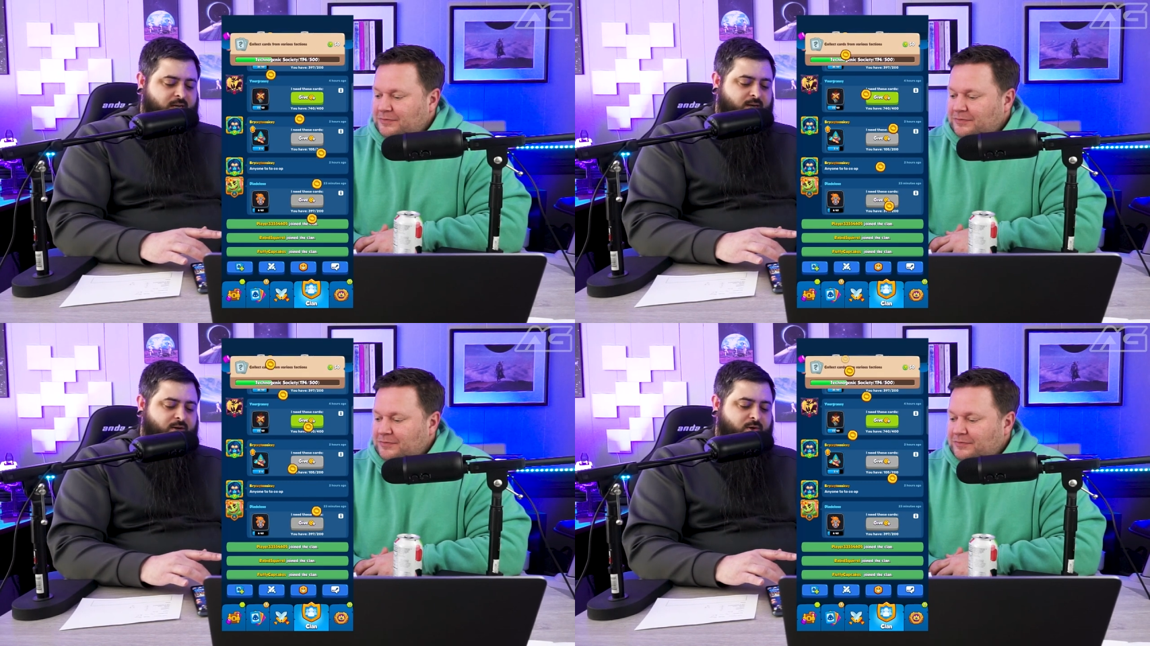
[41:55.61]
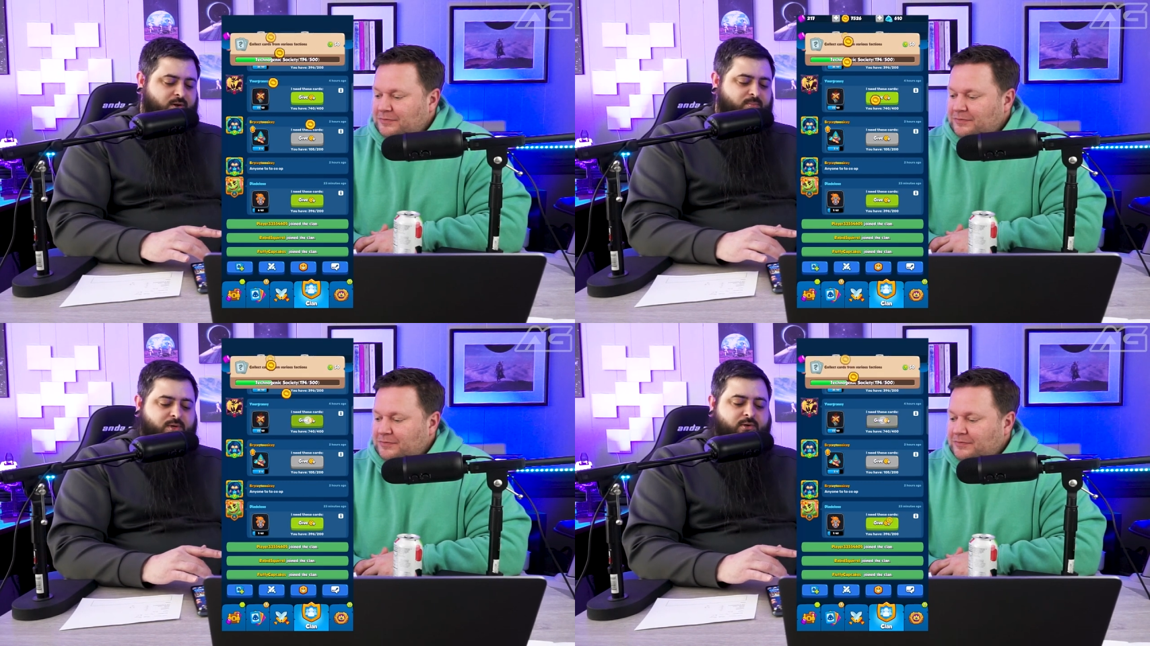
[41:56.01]
Speaker 1: and you
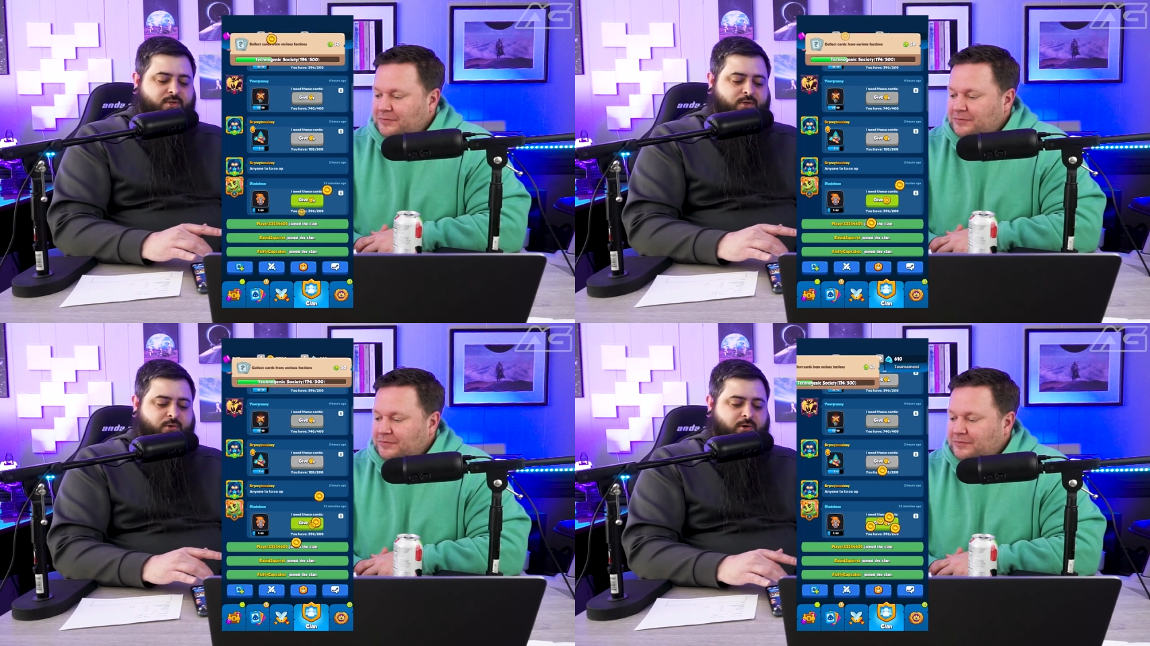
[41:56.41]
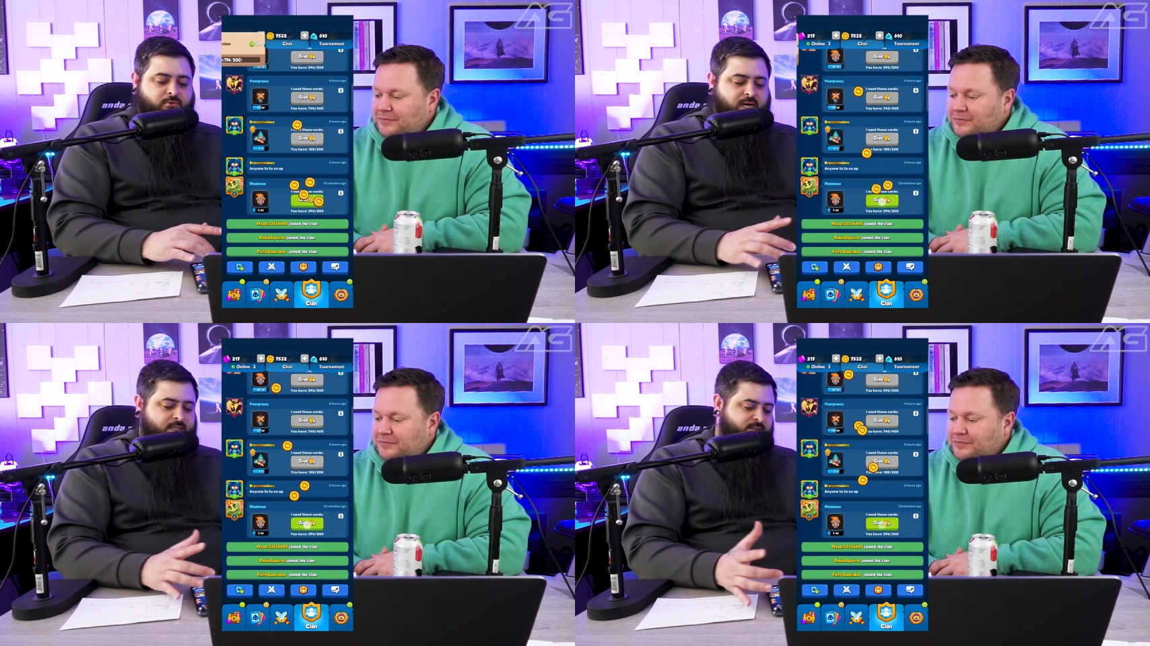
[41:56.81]
can build your
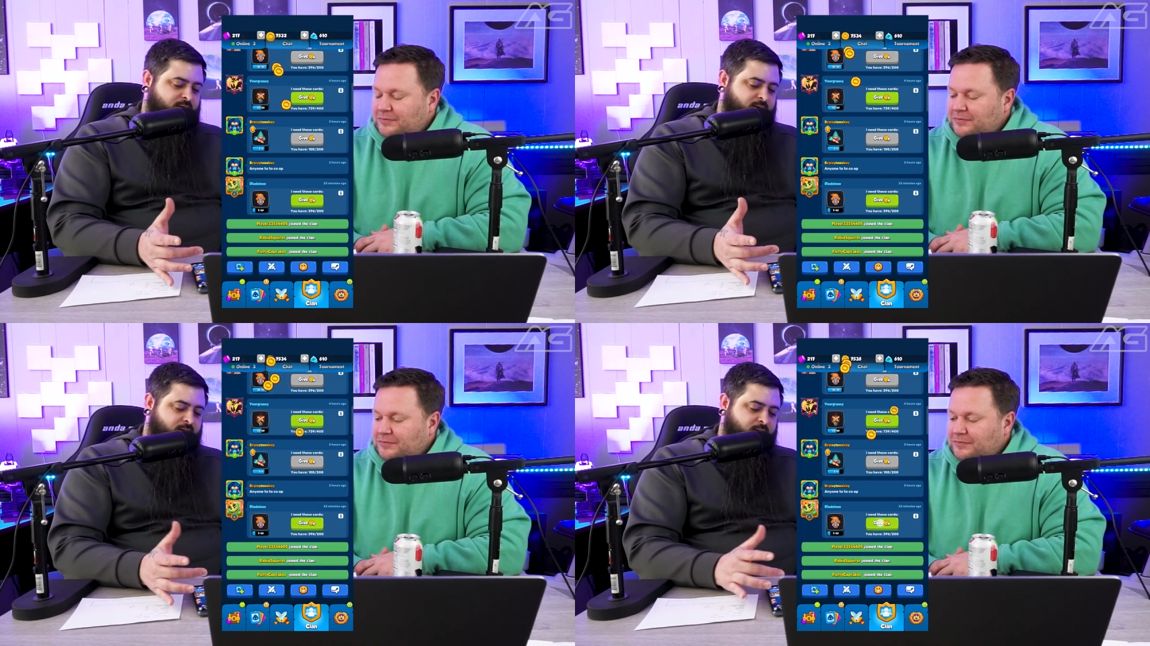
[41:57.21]
roster.